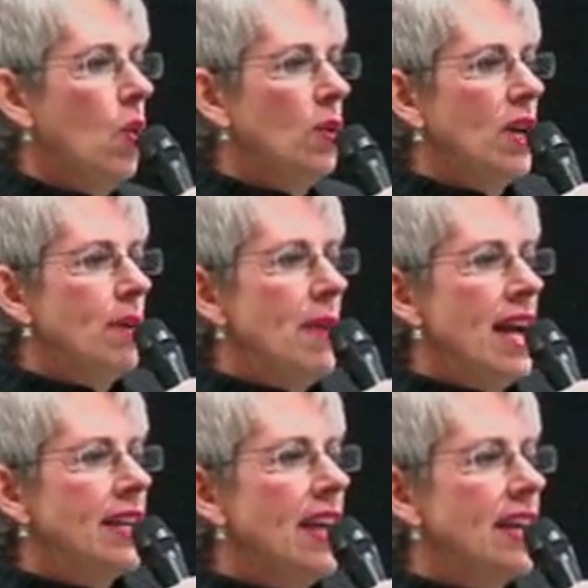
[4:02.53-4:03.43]
when we
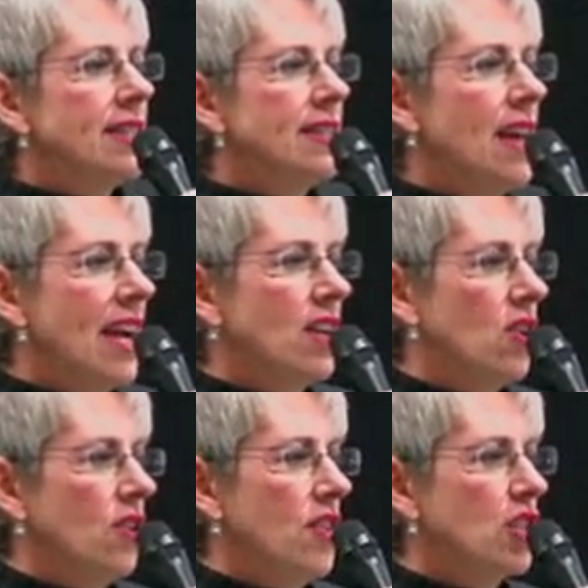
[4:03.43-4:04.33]
make that
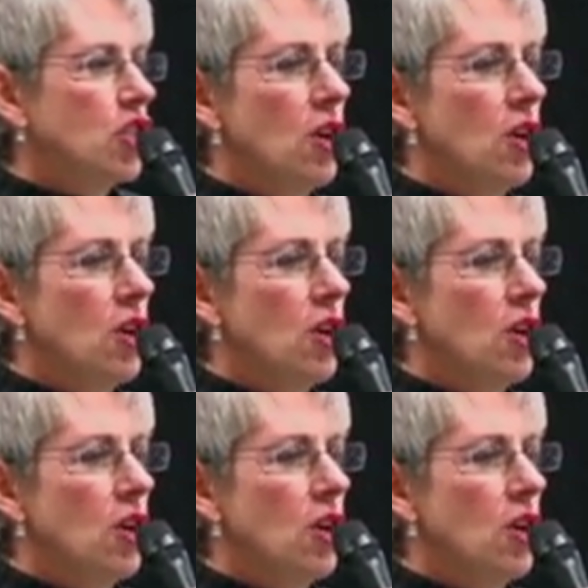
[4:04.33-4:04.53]
cycle that